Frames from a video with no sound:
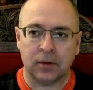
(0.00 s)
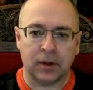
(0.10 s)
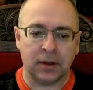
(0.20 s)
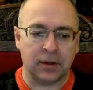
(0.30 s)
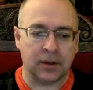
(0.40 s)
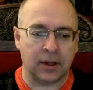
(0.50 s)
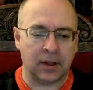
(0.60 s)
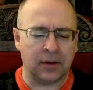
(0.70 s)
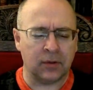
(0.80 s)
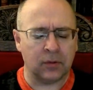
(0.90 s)
And
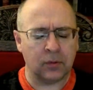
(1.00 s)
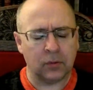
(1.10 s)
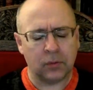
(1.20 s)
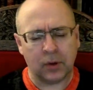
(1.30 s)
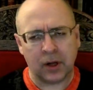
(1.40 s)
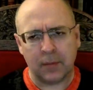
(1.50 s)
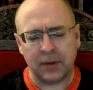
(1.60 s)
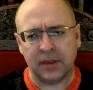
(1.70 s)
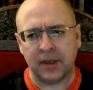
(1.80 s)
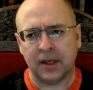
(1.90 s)
what got me thinking
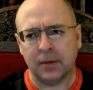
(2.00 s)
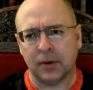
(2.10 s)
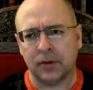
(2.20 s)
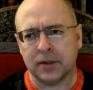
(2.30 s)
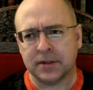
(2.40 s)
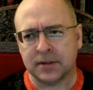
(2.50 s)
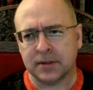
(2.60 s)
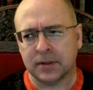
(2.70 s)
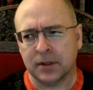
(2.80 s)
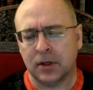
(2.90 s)
about this,
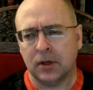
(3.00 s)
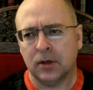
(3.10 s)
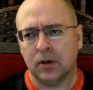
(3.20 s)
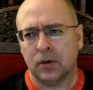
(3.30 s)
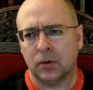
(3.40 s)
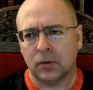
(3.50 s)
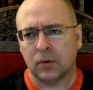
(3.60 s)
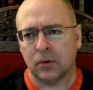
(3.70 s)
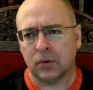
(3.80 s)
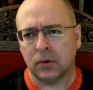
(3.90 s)

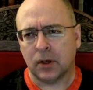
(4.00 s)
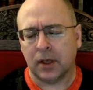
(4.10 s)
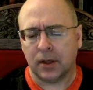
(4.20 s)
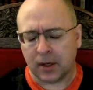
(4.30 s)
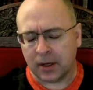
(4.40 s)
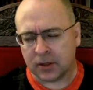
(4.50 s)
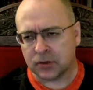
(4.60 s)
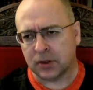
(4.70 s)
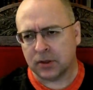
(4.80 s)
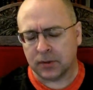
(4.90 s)
and actually let
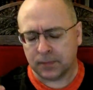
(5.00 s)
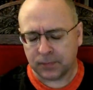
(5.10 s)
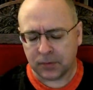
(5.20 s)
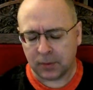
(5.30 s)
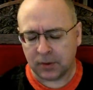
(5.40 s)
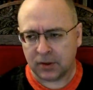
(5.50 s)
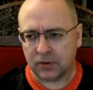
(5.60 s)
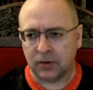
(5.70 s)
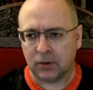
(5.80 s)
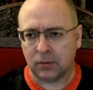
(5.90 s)
me
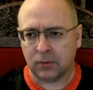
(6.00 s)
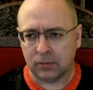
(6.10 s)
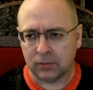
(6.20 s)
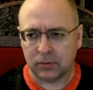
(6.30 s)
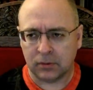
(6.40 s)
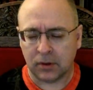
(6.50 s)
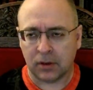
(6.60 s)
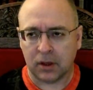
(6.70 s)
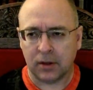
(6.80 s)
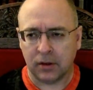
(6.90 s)
continue the
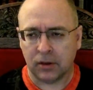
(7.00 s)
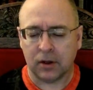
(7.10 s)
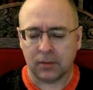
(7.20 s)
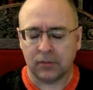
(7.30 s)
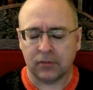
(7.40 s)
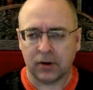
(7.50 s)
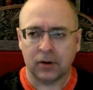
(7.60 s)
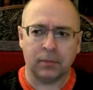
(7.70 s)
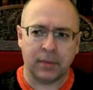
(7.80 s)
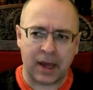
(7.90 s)
thought before I go
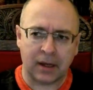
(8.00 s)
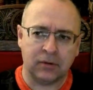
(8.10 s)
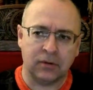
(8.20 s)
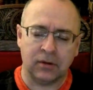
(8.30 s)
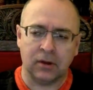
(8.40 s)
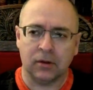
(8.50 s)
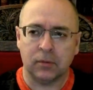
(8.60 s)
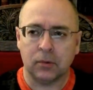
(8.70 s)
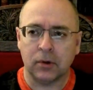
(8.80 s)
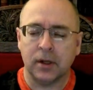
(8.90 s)
back to the other point.
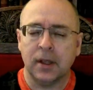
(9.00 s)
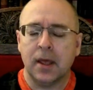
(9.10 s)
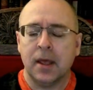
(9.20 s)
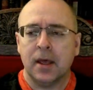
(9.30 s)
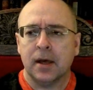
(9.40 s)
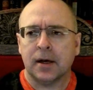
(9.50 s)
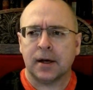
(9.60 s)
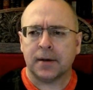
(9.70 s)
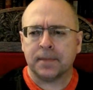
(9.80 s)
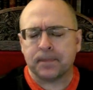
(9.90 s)

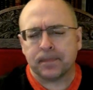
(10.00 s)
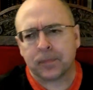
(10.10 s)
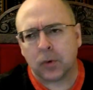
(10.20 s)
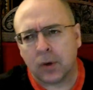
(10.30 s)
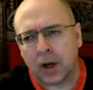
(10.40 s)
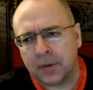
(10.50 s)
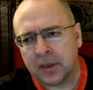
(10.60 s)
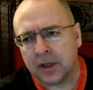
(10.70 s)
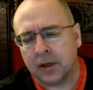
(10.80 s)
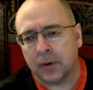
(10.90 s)
What got me thinking
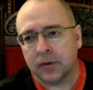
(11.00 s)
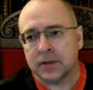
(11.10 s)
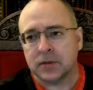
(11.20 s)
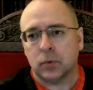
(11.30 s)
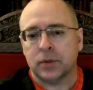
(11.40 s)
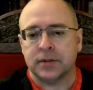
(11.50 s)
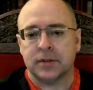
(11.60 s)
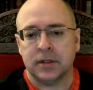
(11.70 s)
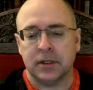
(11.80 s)
about this was the